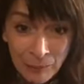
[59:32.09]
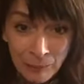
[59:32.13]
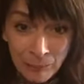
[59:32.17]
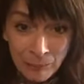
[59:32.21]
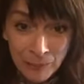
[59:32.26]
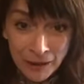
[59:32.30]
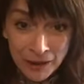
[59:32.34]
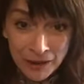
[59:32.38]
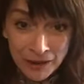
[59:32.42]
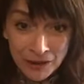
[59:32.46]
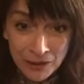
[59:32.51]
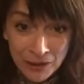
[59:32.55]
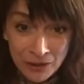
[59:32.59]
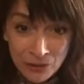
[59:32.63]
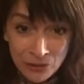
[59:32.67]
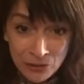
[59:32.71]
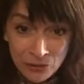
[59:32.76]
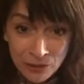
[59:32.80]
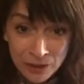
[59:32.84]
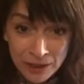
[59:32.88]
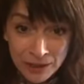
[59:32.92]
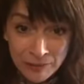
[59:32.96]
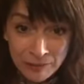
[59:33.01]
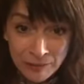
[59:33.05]
Better not
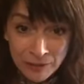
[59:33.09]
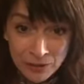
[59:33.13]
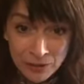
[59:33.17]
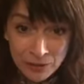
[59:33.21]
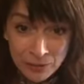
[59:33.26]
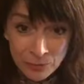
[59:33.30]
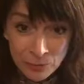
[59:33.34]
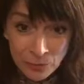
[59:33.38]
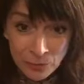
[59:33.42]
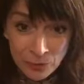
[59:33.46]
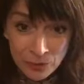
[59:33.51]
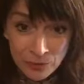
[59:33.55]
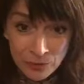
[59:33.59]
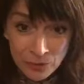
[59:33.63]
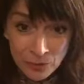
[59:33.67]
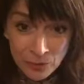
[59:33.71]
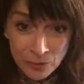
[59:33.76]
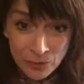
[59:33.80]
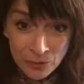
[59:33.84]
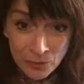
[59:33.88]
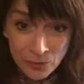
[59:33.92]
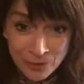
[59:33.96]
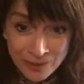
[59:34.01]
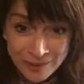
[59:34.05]
drink much more of your
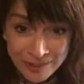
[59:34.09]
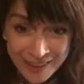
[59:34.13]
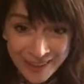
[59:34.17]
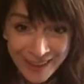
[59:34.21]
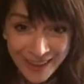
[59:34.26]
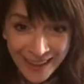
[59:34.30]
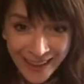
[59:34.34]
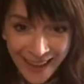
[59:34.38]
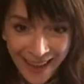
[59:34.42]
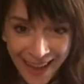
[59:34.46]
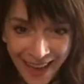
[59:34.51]
water.